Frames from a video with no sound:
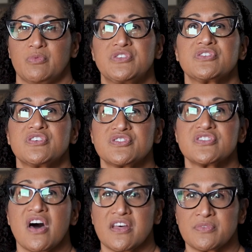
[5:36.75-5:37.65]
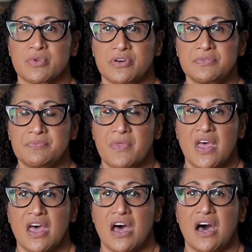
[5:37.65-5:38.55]
We took her to the hospital.
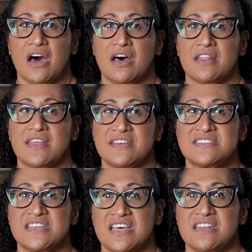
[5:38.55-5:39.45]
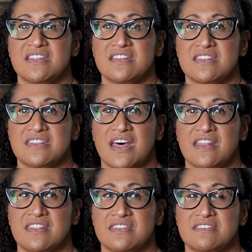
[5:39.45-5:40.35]
They said
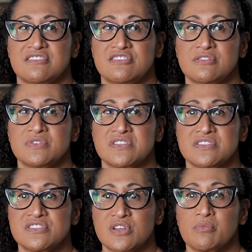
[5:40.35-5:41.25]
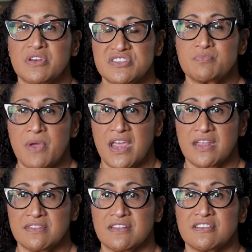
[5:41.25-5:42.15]
that she was in so much
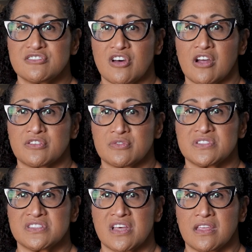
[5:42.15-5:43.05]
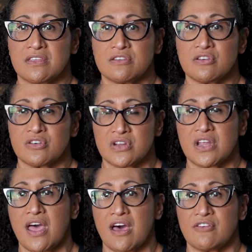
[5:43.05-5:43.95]
pain that the doctor was like, "You're going to
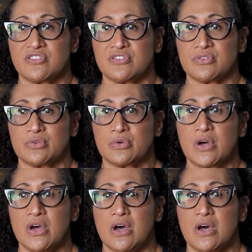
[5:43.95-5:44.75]
have to